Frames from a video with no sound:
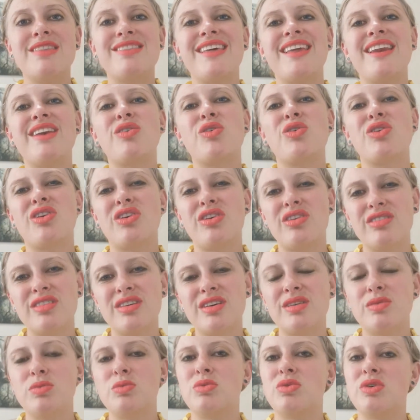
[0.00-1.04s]
then
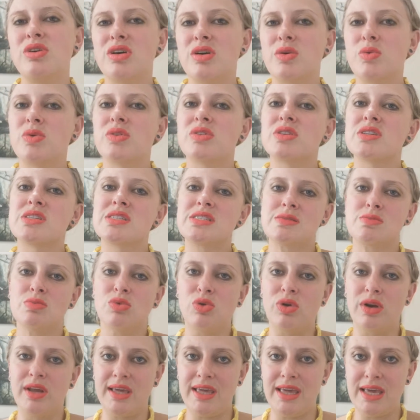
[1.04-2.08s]
rather work with a
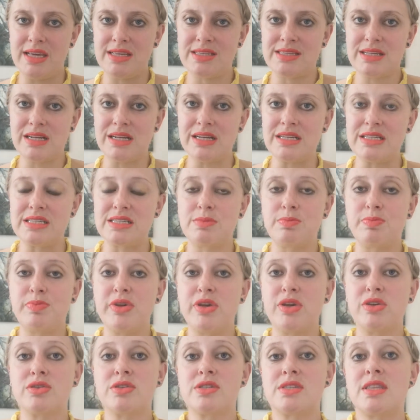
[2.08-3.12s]
smaller guest list
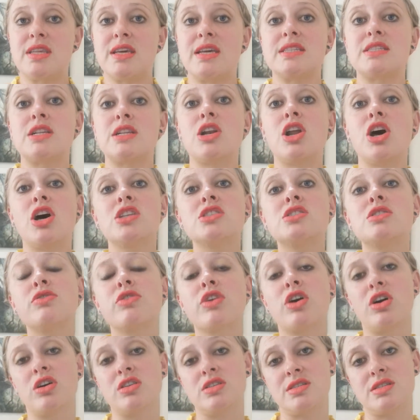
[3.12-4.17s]
because there's lots of
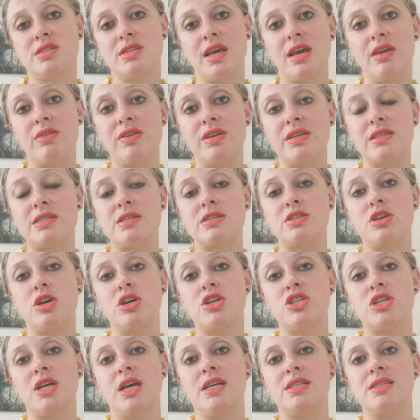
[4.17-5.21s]
cost savings
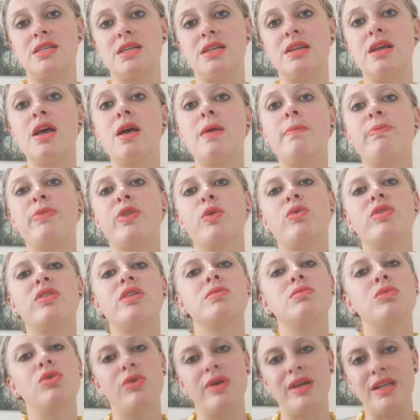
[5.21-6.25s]
associated with a
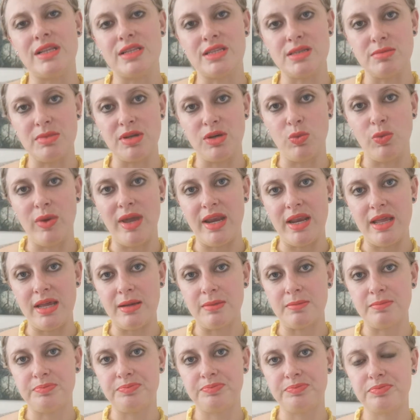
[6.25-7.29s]
more intimate
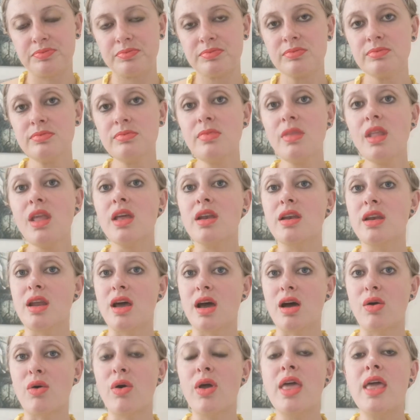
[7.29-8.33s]
wedding.
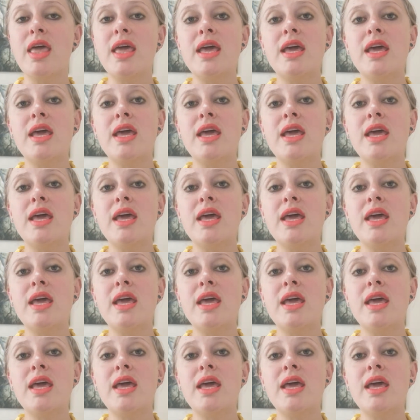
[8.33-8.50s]
Now,